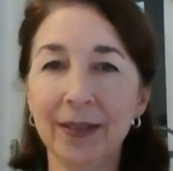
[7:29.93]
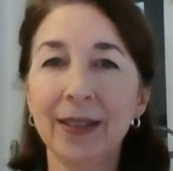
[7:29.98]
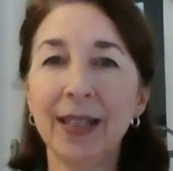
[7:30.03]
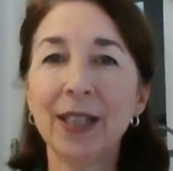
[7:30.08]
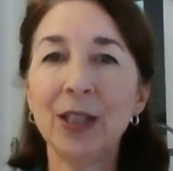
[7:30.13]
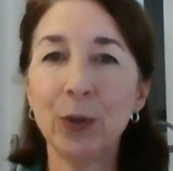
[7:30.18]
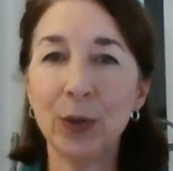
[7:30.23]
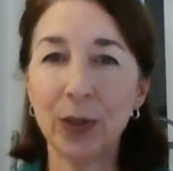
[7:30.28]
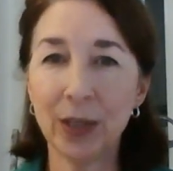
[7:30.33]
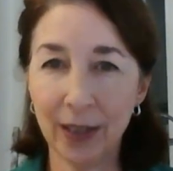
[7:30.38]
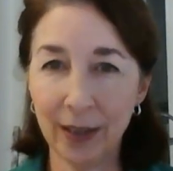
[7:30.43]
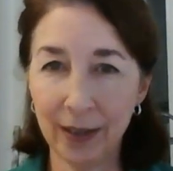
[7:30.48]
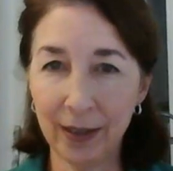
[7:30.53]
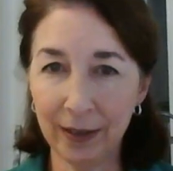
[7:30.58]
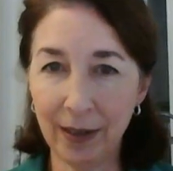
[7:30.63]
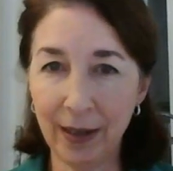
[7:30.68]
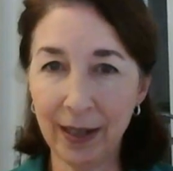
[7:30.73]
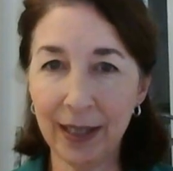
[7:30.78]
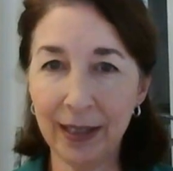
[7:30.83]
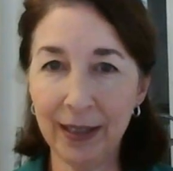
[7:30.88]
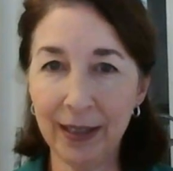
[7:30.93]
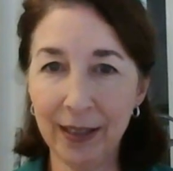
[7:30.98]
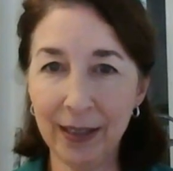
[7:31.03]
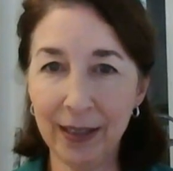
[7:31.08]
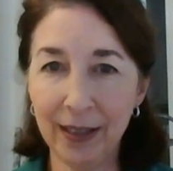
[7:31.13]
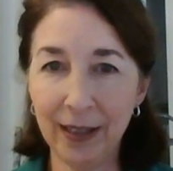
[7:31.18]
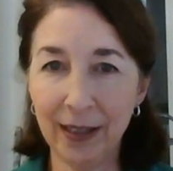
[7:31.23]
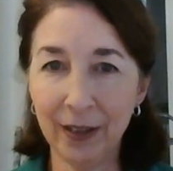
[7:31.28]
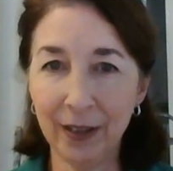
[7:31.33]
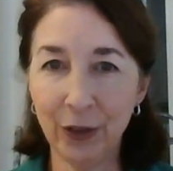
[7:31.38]
That's what's going to lock it
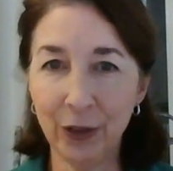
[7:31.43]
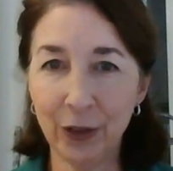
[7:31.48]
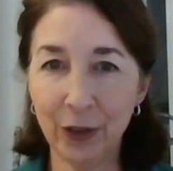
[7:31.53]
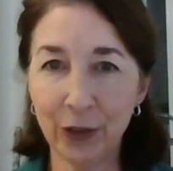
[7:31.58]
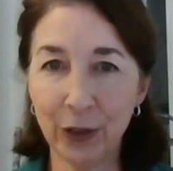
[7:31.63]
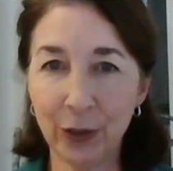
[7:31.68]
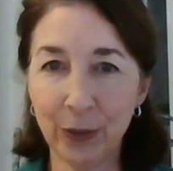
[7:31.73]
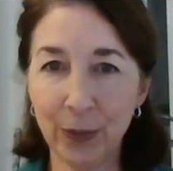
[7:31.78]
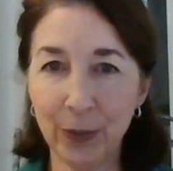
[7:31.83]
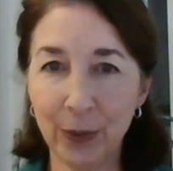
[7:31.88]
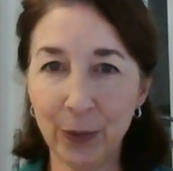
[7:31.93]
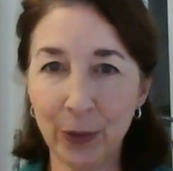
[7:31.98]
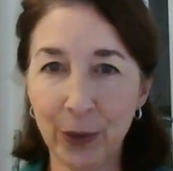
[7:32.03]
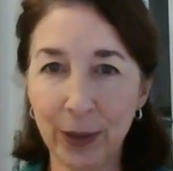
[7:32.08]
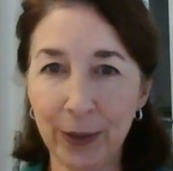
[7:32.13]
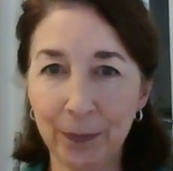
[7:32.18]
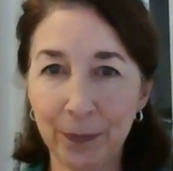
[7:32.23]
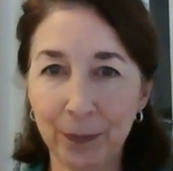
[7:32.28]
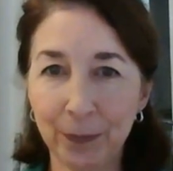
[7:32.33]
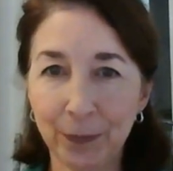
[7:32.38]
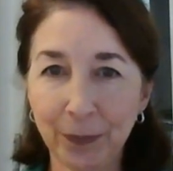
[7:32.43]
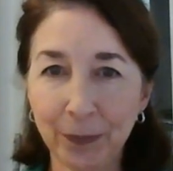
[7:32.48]
into that long-term memory.